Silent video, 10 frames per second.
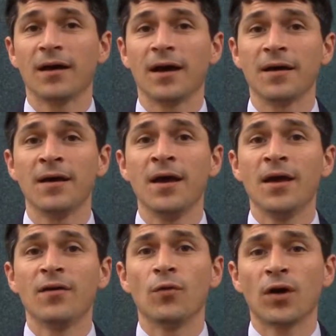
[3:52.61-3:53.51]

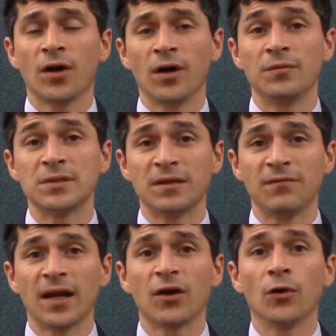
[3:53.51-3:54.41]
It was an
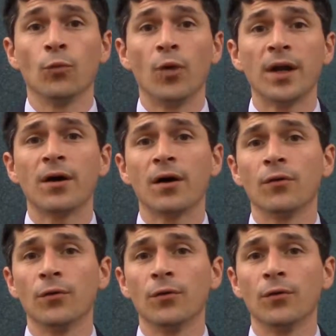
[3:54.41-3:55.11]
event called What Are